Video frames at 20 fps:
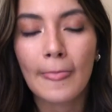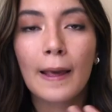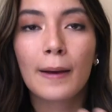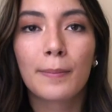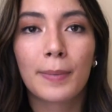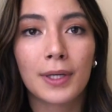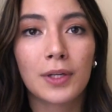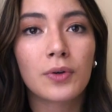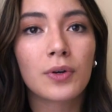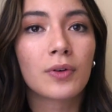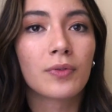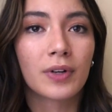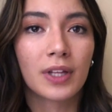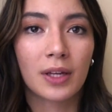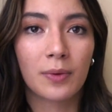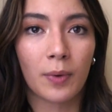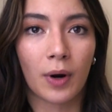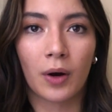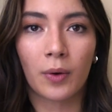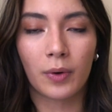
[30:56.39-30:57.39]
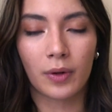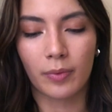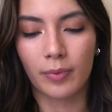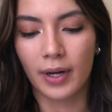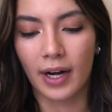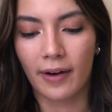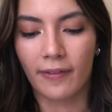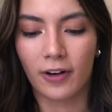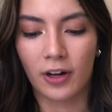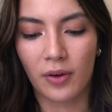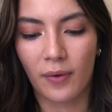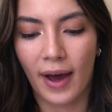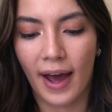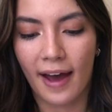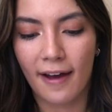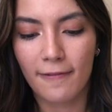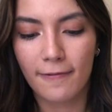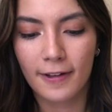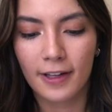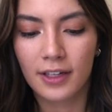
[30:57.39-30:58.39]
but you can really work with whatever you
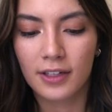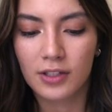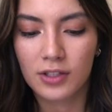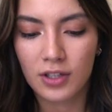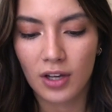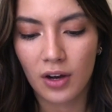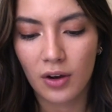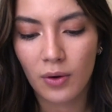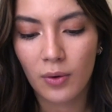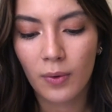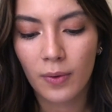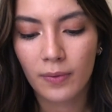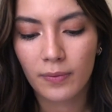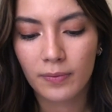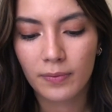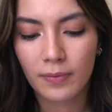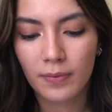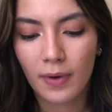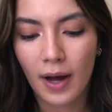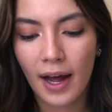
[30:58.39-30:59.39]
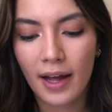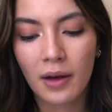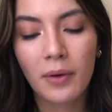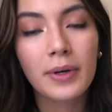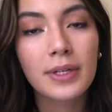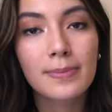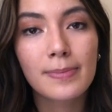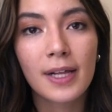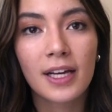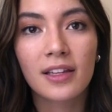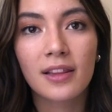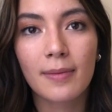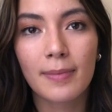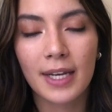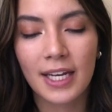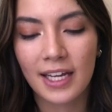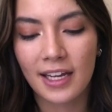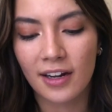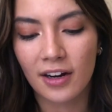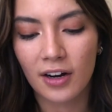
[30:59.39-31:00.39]
have. So I always plug them
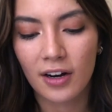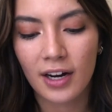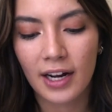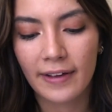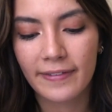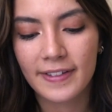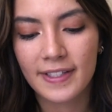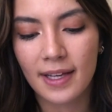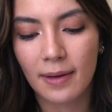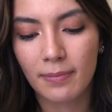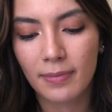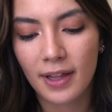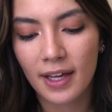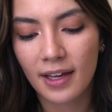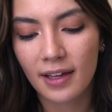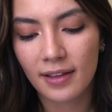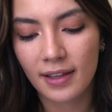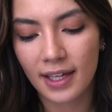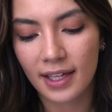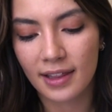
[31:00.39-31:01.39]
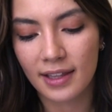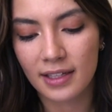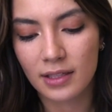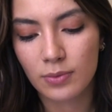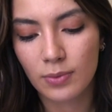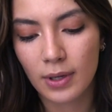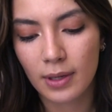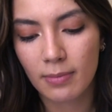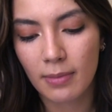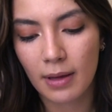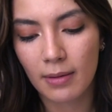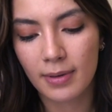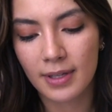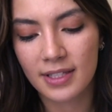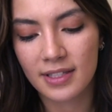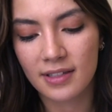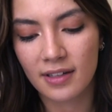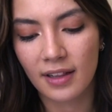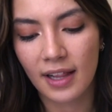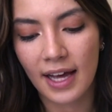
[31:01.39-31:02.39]
in here. If something like this one maybe
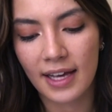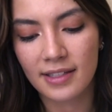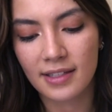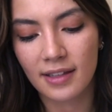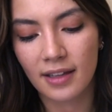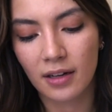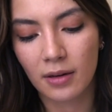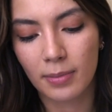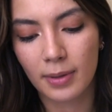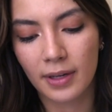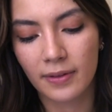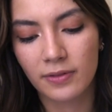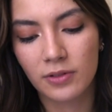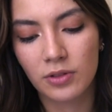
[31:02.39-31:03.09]
still has a little bit of